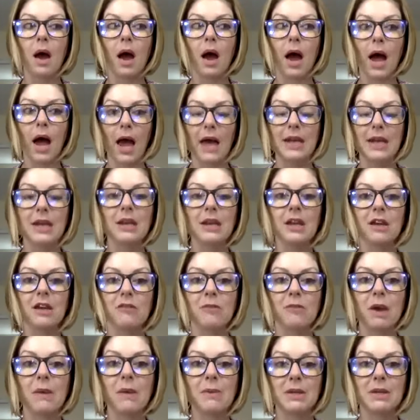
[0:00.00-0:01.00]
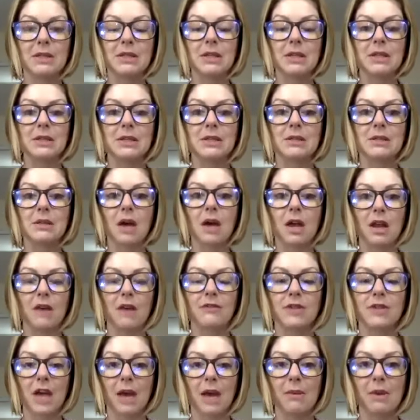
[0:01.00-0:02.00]
I didn't give my business
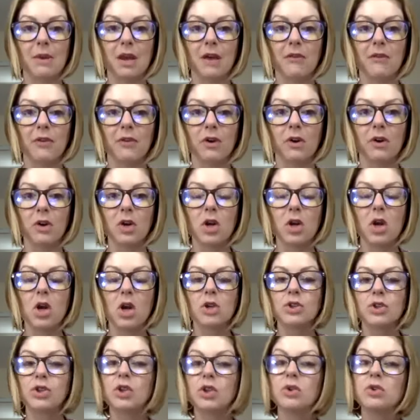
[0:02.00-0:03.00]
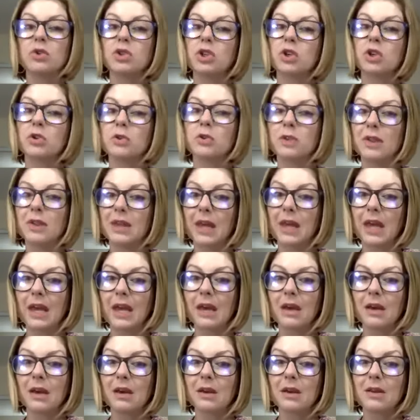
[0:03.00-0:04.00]
enough time and effort. So do you
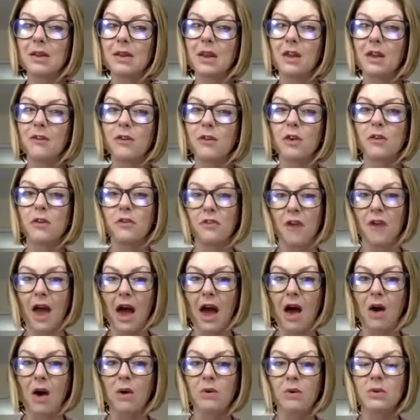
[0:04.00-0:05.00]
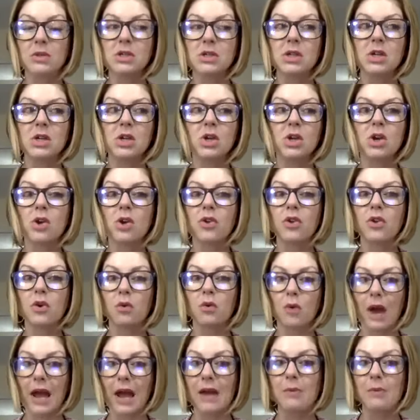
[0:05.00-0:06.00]
think that if you found the
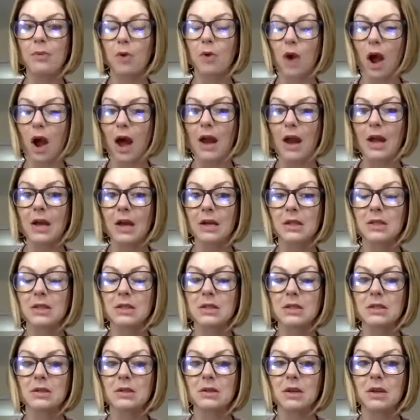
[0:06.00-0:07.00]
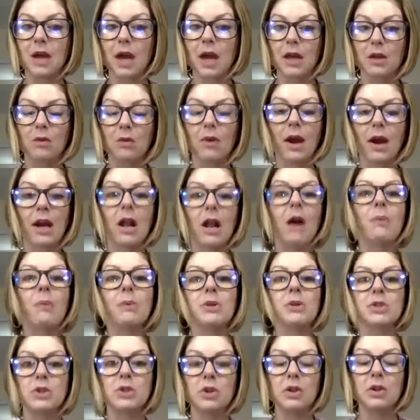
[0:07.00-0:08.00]
right product and the right
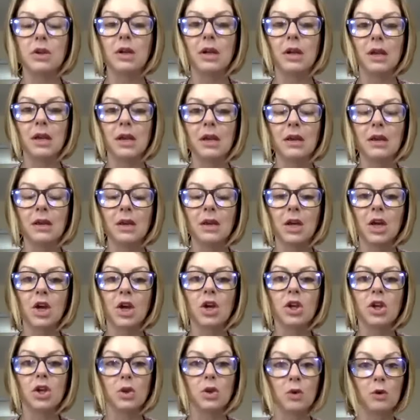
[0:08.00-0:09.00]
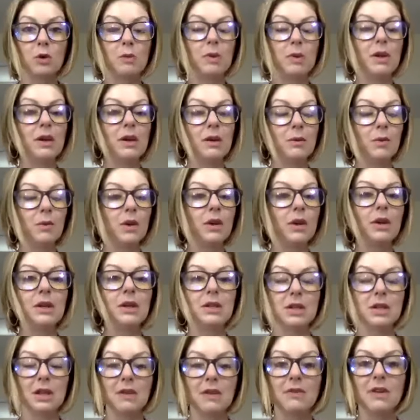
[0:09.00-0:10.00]
opportunity, you would be willing to
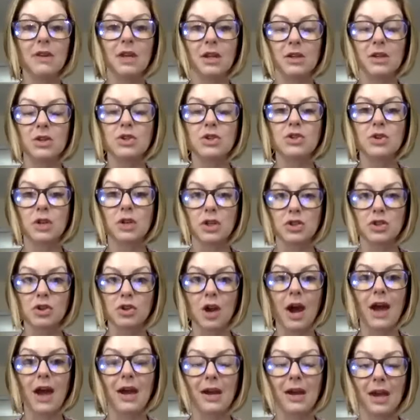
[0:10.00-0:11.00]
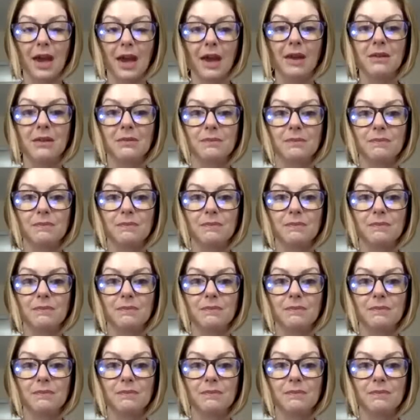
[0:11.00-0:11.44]
give the industry a try again?